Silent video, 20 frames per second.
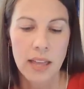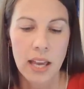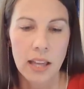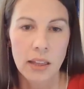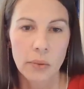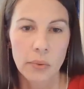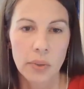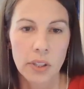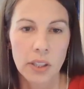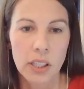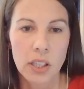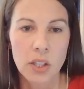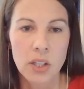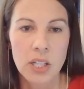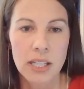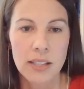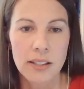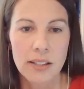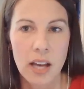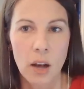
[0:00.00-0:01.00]
that the
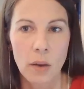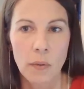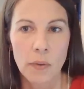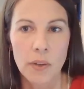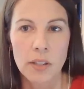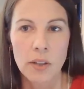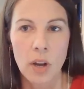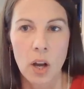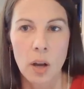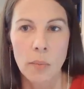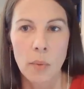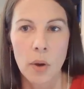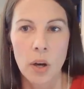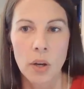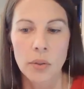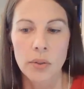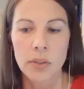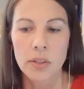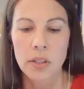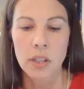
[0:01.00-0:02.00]
religion itself is
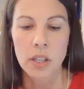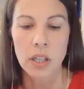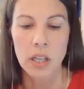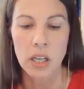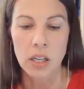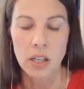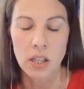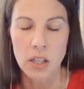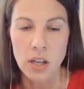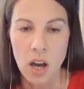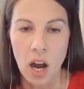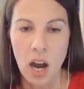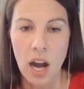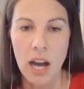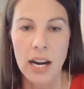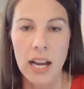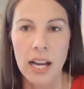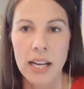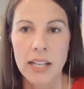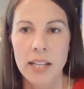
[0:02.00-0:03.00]
almost
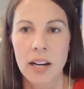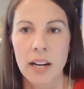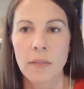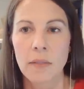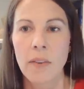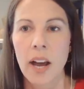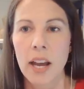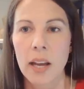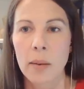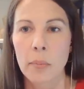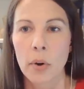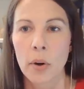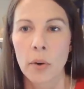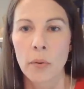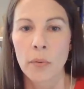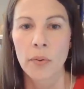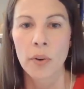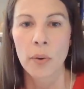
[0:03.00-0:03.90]
not identifiable